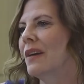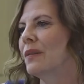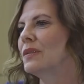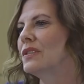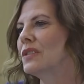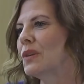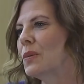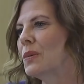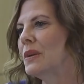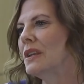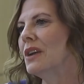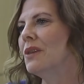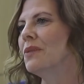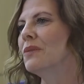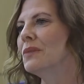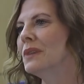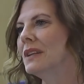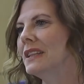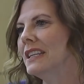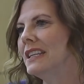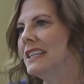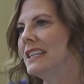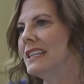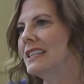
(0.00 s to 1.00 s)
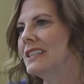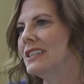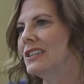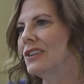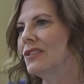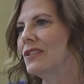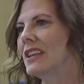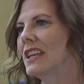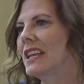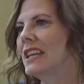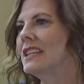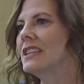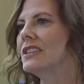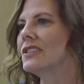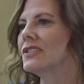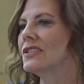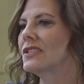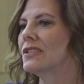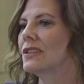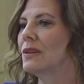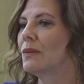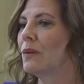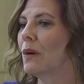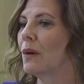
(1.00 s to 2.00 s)
So we don't really need to know the
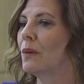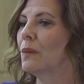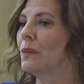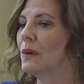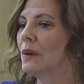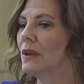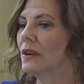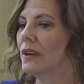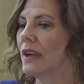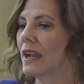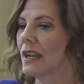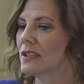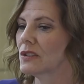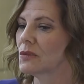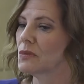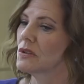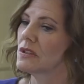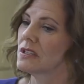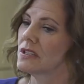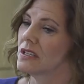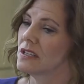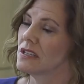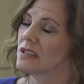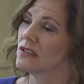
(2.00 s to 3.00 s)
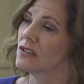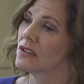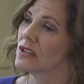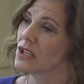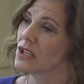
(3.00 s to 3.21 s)
industry. What we're experts in are